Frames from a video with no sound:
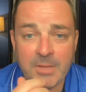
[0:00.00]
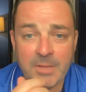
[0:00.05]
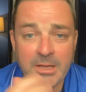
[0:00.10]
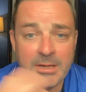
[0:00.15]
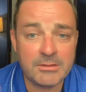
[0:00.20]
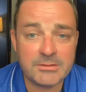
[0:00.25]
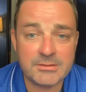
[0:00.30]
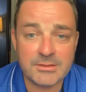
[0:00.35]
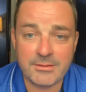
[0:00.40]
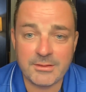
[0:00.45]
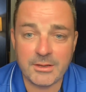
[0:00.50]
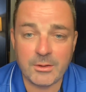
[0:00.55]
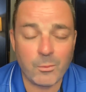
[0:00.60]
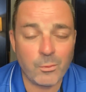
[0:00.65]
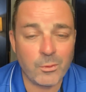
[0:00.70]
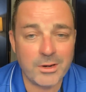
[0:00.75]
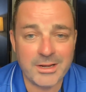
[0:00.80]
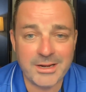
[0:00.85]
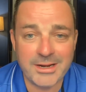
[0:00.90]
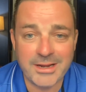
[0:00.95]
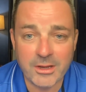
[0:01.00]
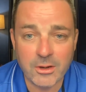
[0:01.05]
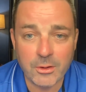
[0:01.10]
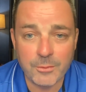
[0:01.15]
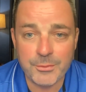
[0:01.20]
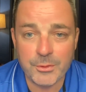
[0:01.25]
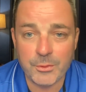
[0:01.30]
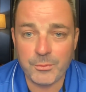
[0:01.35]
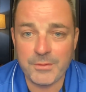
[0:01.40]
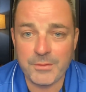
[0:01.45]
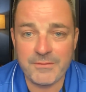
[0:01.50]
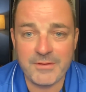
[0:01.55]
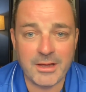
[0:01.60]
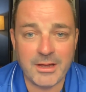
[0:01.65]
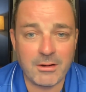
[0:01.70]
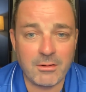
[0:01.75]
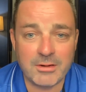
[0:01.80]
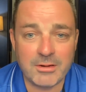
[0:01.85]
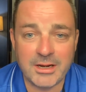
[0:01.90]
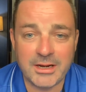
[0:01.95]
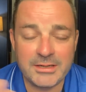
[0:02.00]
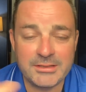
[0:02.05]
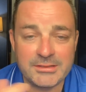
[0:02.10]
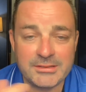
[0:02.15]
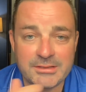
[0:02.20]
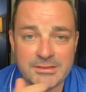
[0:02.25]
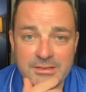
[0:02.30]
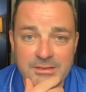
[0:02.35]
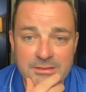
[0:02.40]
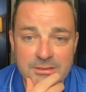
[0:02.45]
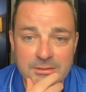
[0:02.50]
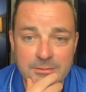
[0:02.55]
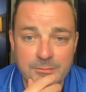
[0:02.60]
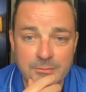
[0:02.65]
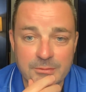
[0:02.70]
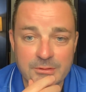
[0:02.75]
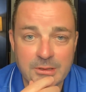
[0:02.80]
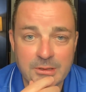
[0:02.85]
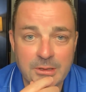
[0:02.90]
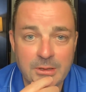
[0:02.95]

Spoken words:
And here's the thing, we're going to help you. We've got all kinds of systems.